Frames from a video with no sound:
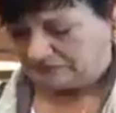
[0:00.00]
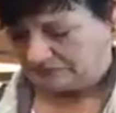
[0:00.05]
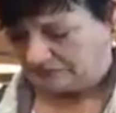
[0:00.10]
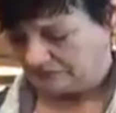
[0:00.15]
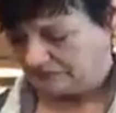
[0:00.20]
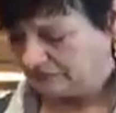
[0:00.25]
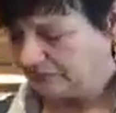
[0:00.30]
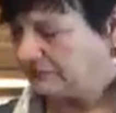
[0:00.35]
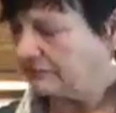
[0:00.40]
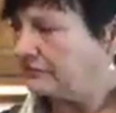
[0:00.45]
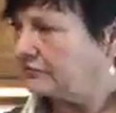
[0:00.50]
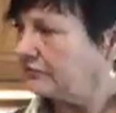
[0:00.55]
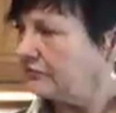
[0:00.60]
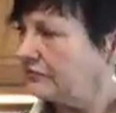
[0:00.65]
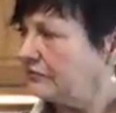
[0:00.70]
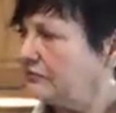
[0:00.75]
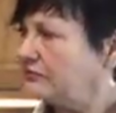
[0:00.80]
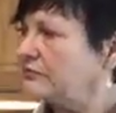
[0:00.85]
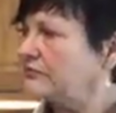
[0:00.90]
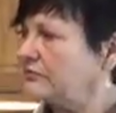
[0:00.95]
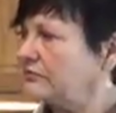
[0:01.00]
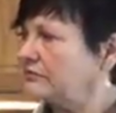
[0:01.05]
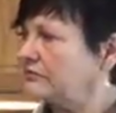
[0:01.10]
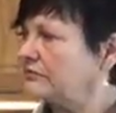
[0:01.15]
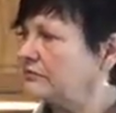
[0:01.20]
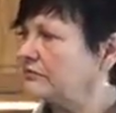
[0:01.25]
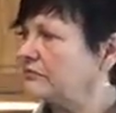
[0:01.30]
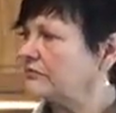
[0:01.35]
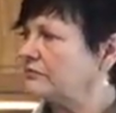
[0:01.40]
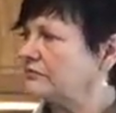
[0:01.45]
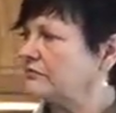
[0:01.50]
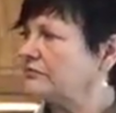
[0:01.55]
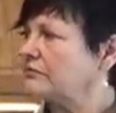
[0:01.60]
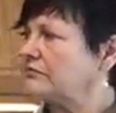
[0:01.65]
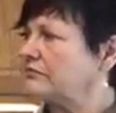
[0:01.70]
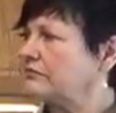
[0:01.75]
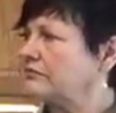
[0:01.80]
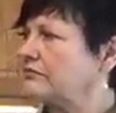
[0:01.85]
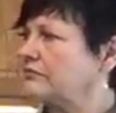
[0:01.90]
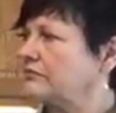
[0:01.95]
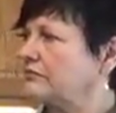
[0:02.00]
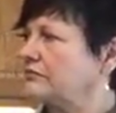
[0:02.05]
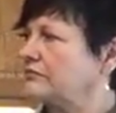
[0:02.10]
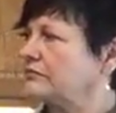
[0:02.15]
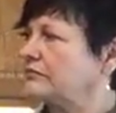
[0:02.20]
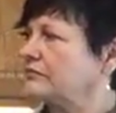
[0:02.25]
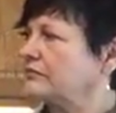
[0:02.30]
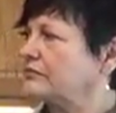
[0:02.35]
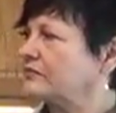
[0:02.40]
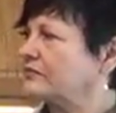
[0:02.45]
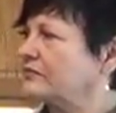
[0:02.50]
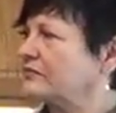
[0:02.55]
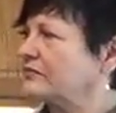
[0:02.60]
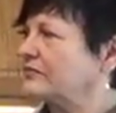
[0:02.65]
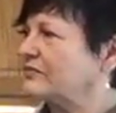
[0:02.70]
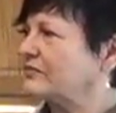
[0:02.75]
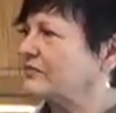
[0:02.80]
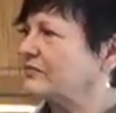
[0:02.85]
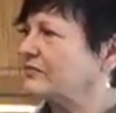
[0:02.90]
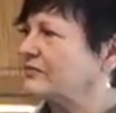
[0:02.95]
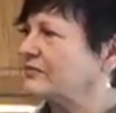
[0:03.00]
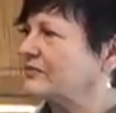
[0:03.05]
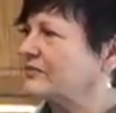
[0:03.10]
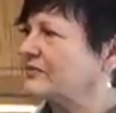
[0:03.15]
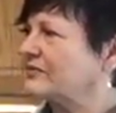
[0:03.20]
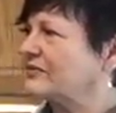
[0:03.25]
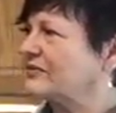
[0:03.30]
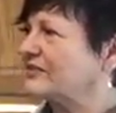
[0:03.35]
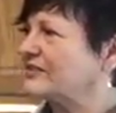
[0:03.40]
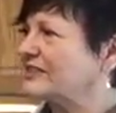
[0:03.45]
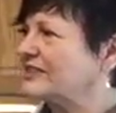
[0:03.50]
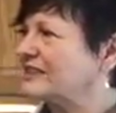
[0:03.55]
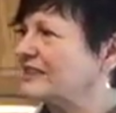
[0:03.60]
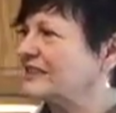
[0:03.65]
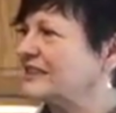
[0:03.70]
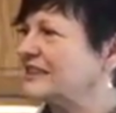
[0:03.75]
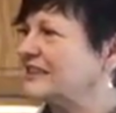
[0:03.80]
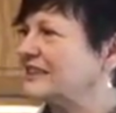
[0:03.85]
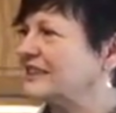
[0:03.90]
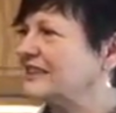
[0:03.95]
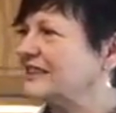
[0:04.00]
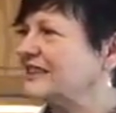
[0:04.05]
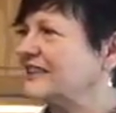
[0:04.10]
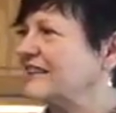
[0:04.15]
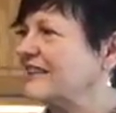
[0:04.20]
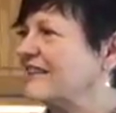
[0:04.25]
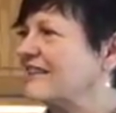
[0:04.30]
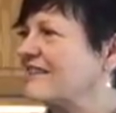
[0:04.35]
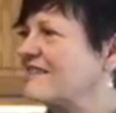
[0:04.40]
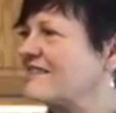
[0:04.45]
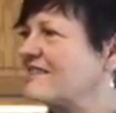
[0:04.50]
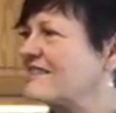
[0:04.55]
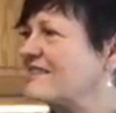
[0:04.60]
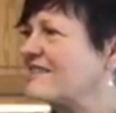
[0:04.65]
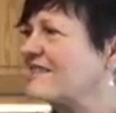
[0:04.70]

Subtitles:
The person shown says nothing.